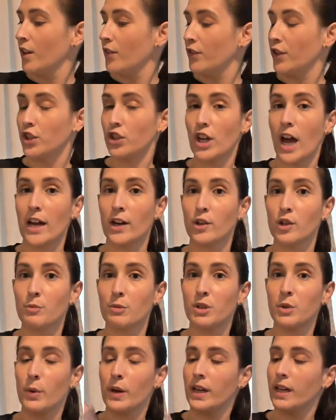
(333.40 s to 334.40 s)
The Shadows
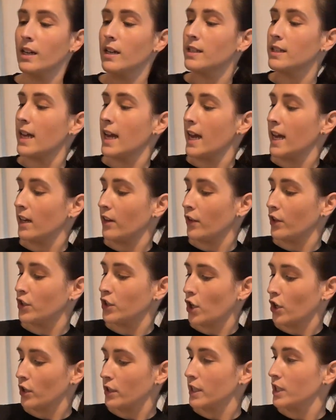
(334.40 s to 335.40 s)
Between Us and the
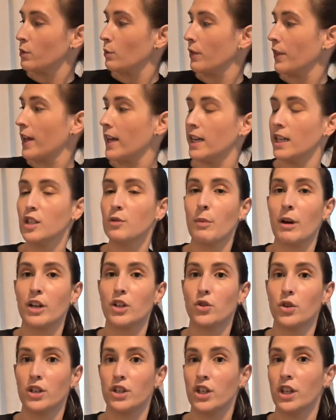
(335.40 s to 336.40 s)
Darkness Within Us by
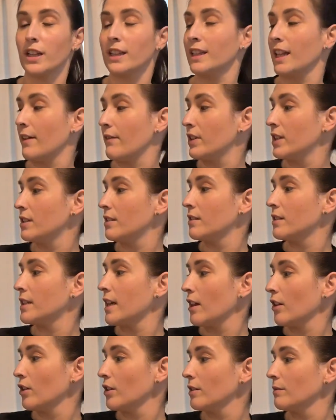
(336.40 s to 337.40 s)
Trisha
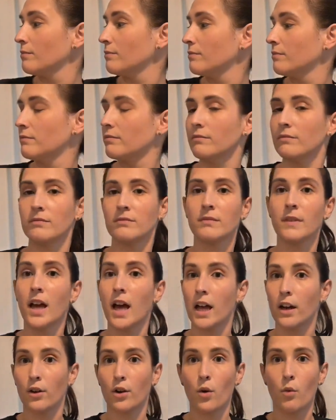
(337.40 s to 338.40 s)
Levenseller.
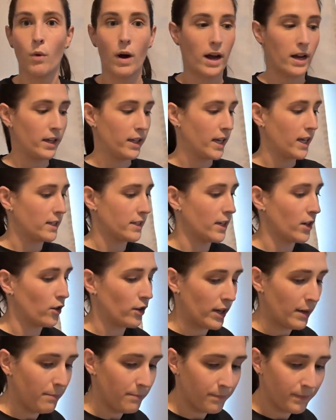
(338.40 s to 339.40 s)
I don't know why I can't say her name.